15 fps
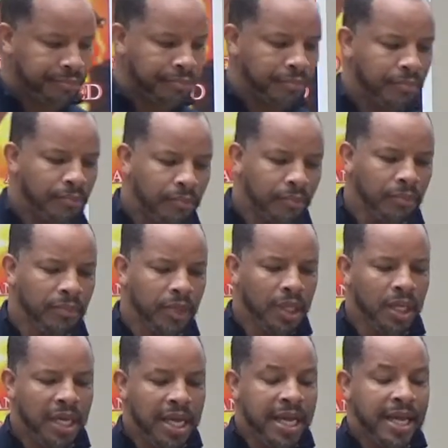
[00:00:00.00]
My God.
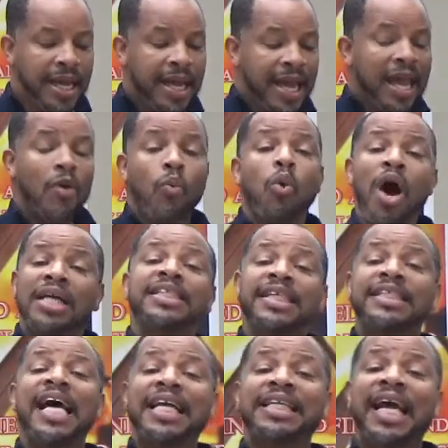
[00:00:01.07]
It wasn't
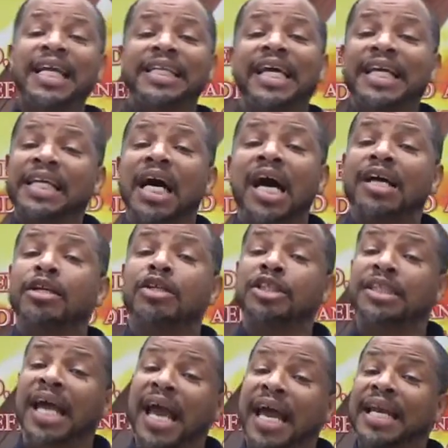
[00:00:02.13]
that they didn't
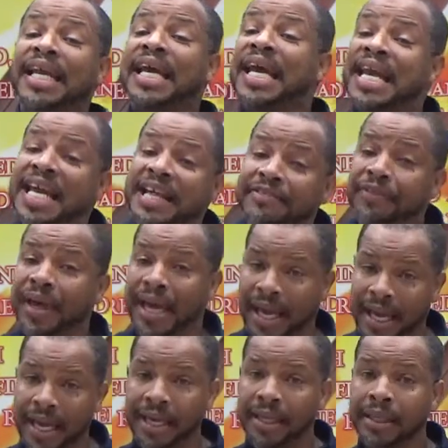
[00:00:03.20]
understand
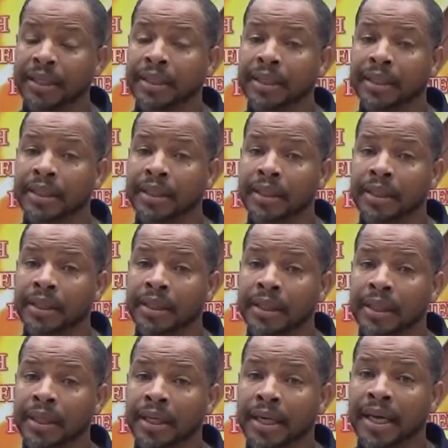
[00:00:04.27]
anything. Yeah.
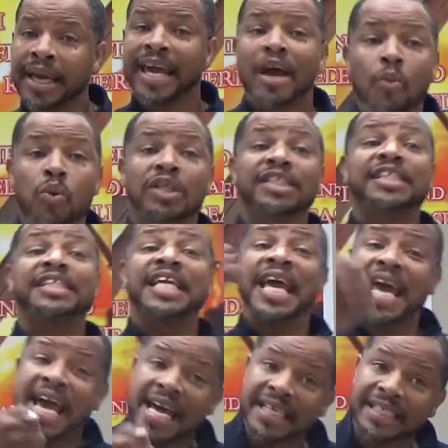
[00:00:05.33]
It was
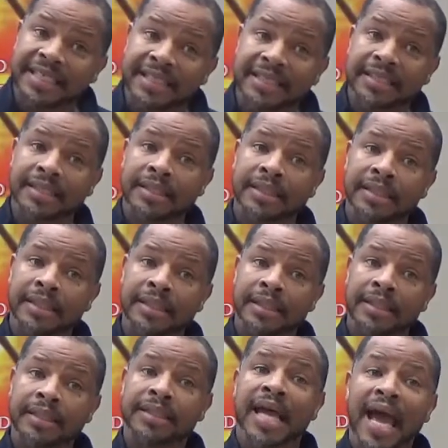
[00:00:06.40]
this
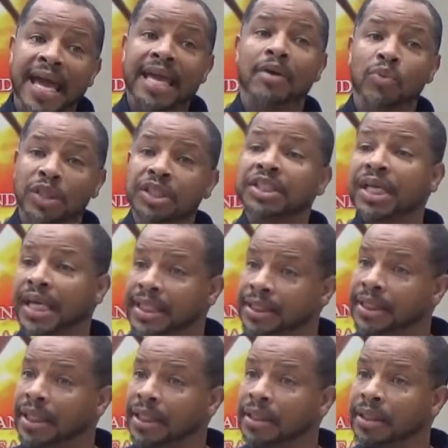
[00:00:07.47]
that he was
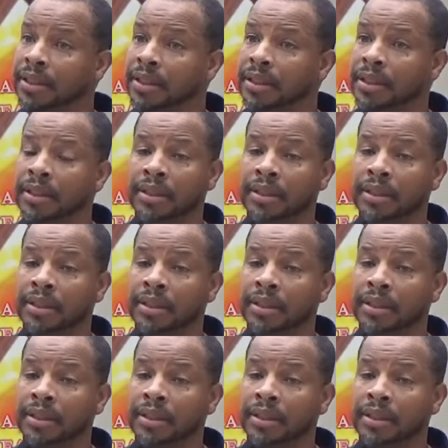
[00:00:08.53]
teaching. Yeah.